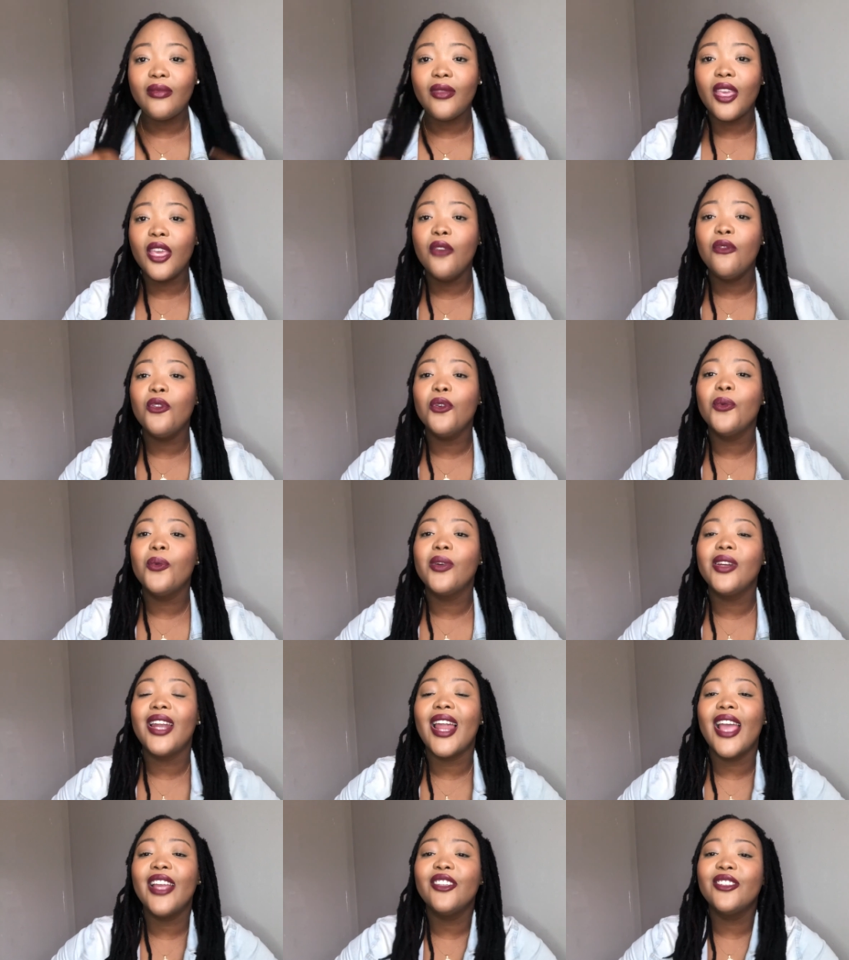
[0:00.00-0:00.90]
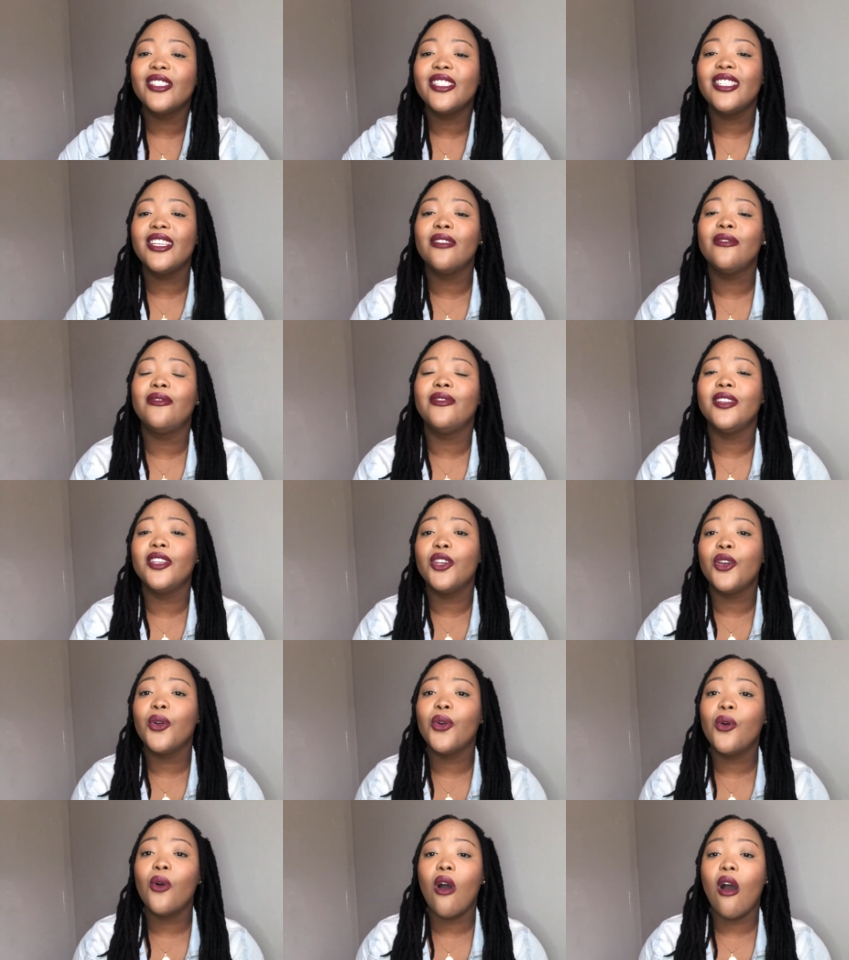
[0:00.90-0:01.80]
If you would like to see a
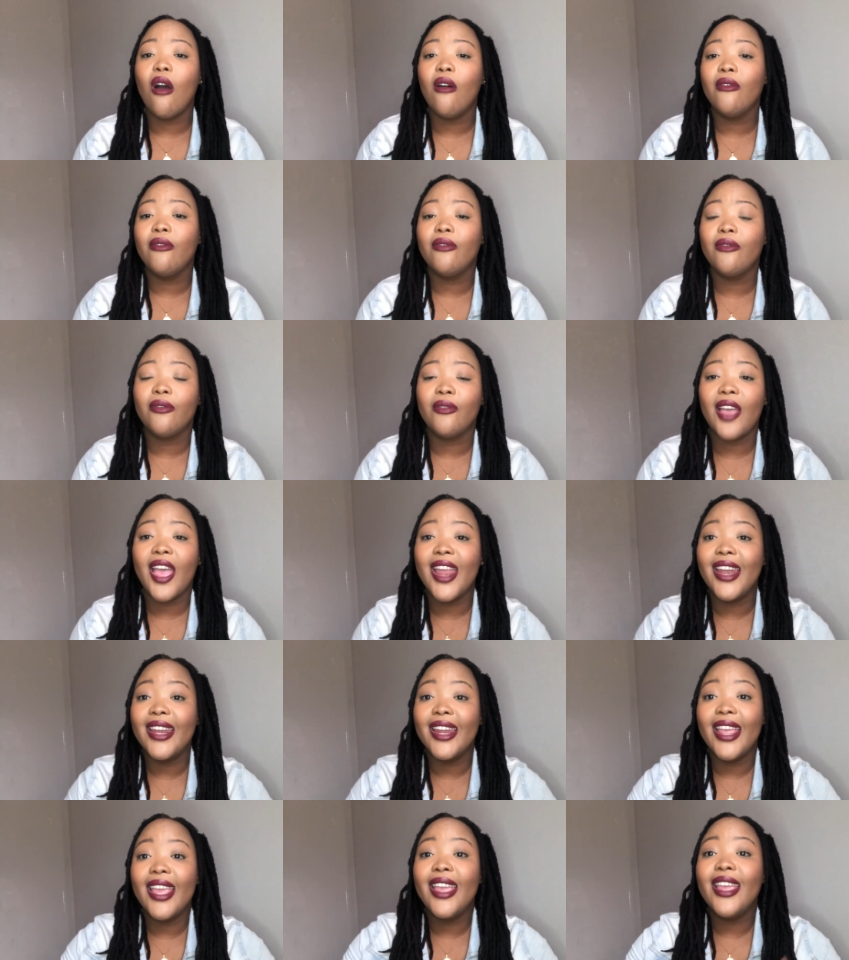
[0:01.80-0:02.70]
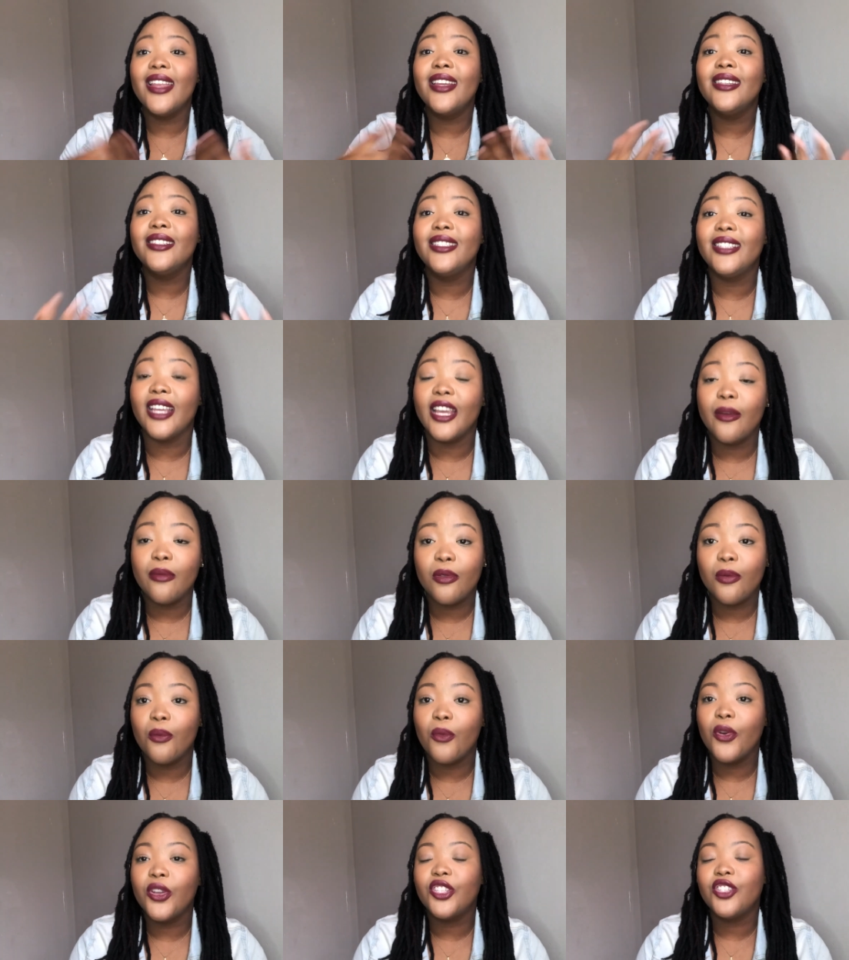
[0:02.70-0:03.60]
video of an in-depth
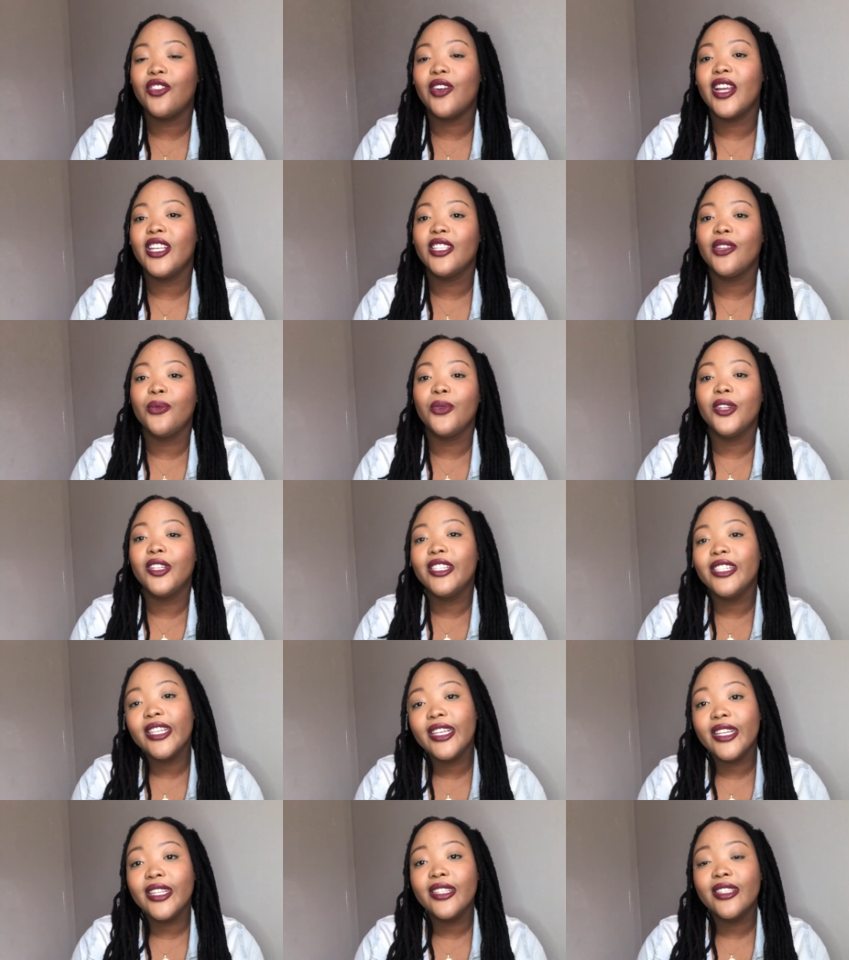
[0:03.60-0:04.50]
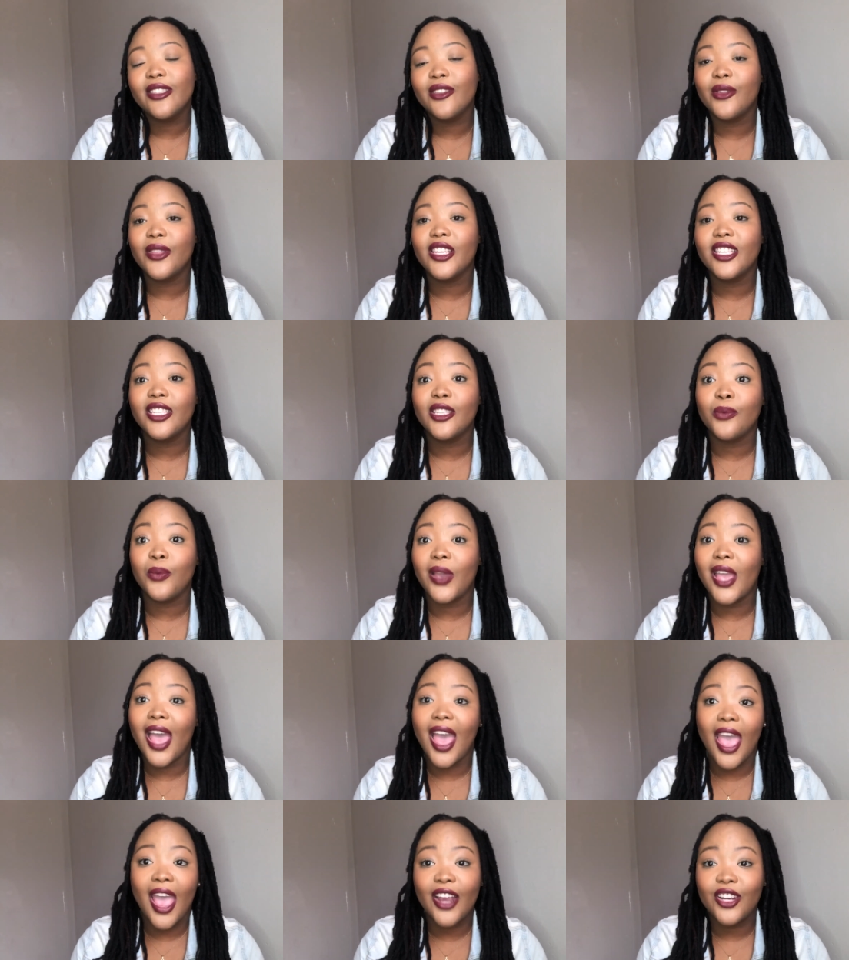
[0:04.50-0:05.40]
moisturizing routine, so this is where
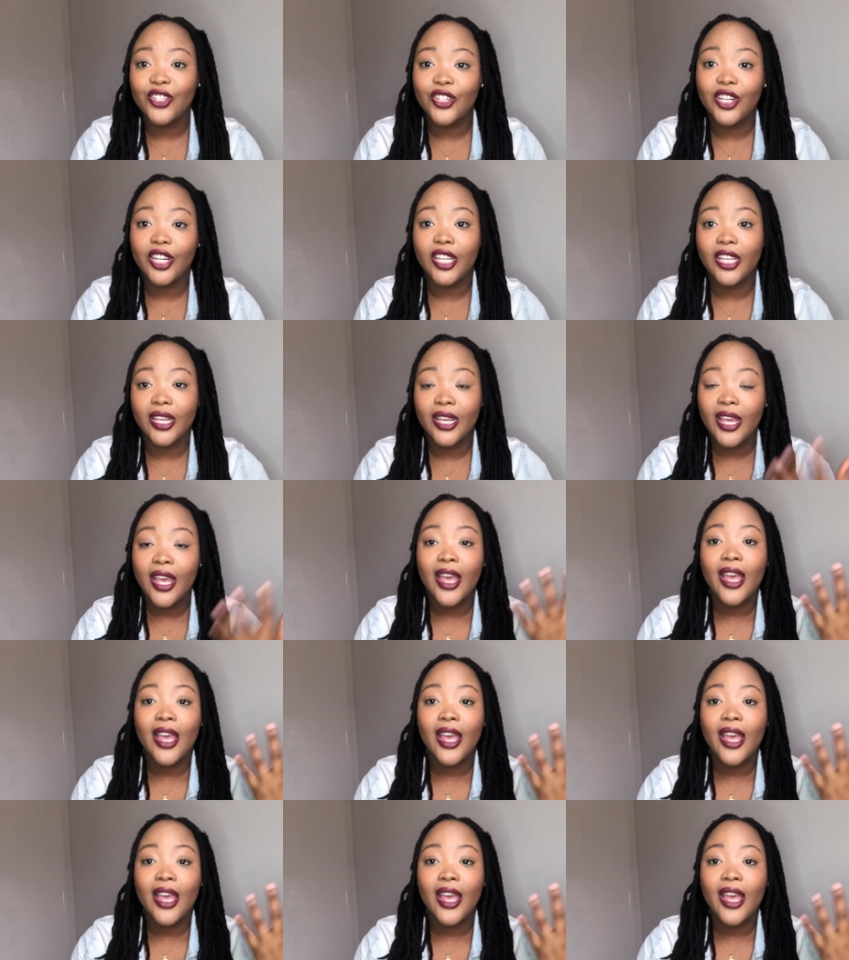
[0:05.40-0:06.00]
I actually